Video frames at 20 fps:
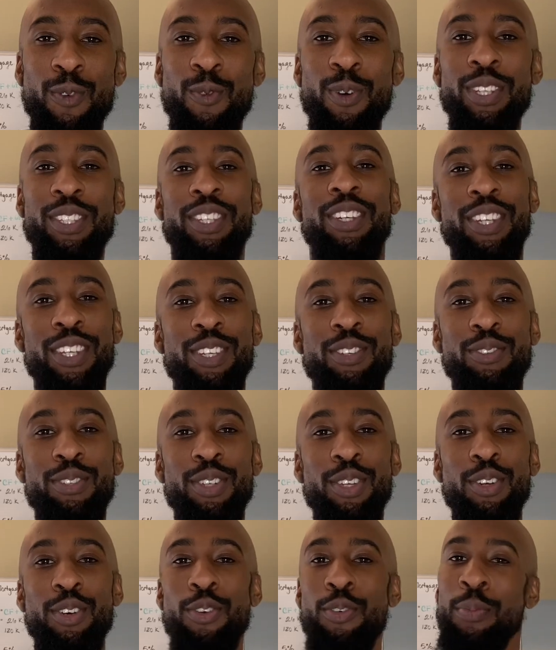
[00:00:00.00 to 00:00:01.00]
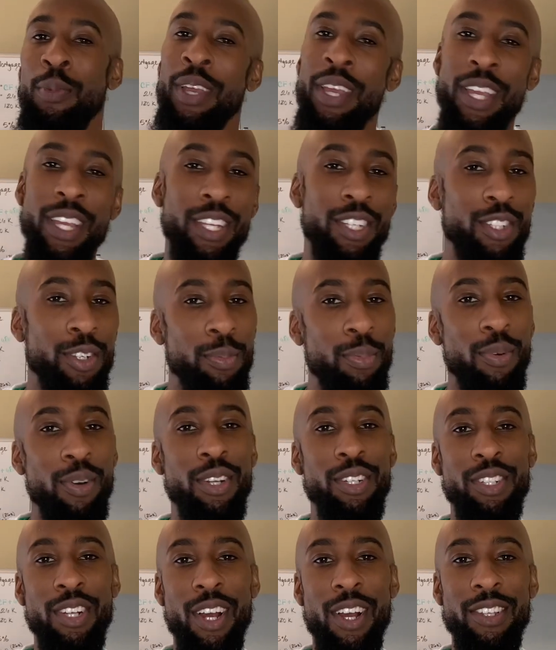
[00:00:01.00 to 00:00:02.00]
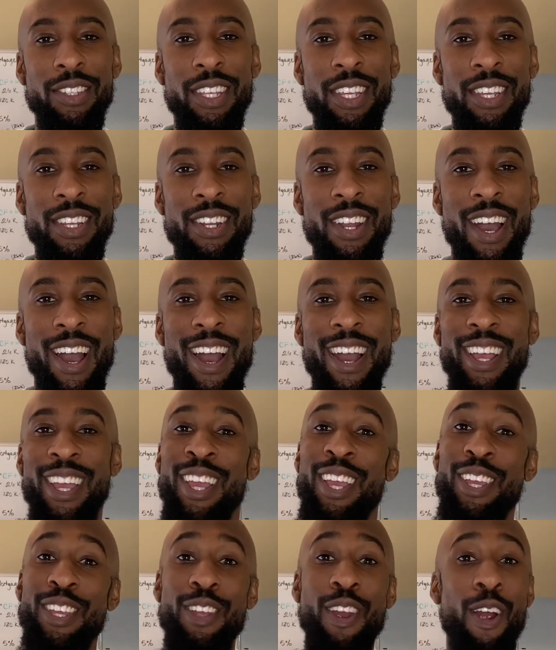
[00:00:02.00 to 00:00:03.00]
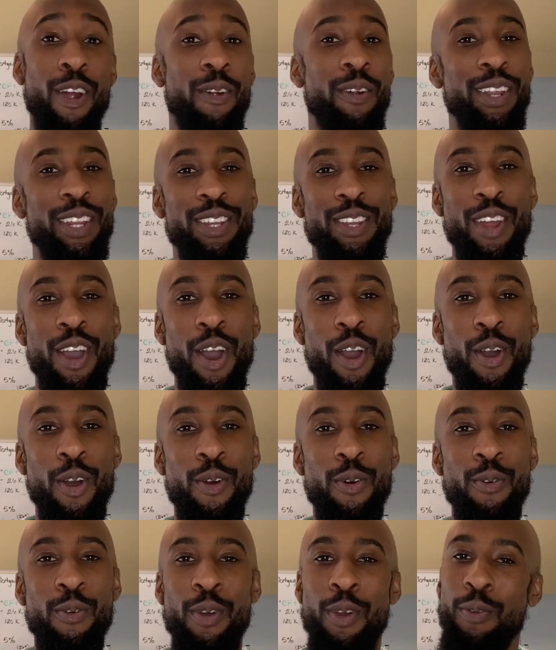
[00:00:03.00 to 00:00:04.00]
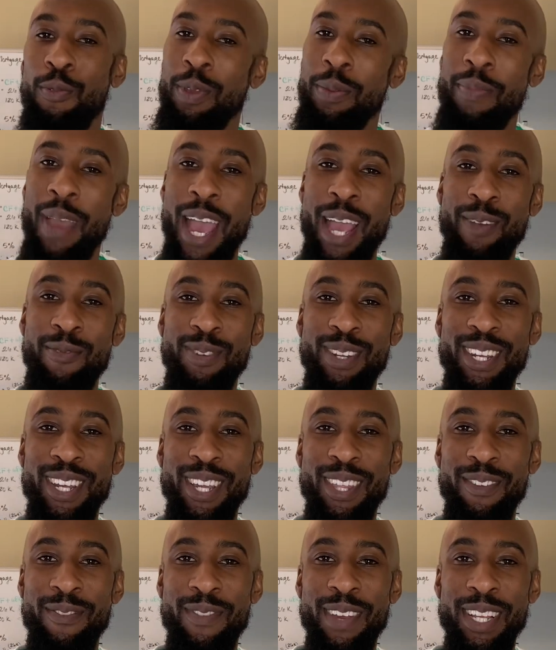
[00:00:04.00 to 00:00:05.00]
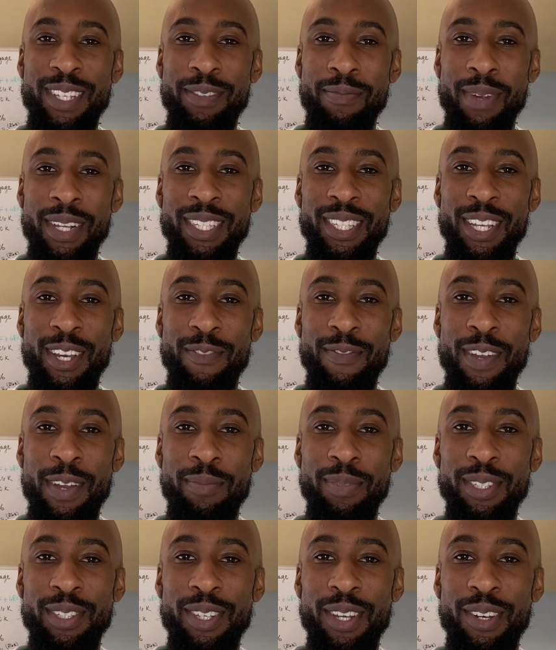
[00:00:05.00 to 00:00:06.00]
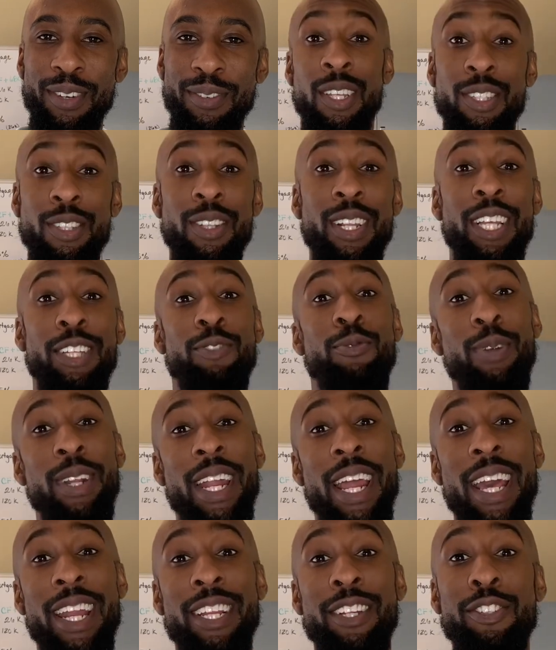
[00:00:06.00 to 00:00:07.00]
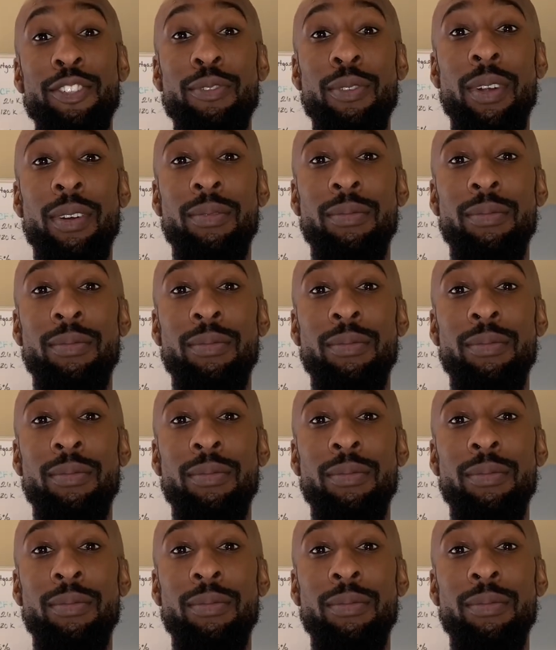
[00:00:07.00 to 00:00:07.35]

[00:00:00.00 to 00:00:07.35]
What's good, YouTube? It's your boy Charles Enoch. You already know we back with another Invest in Myself episode. So let's run that intro.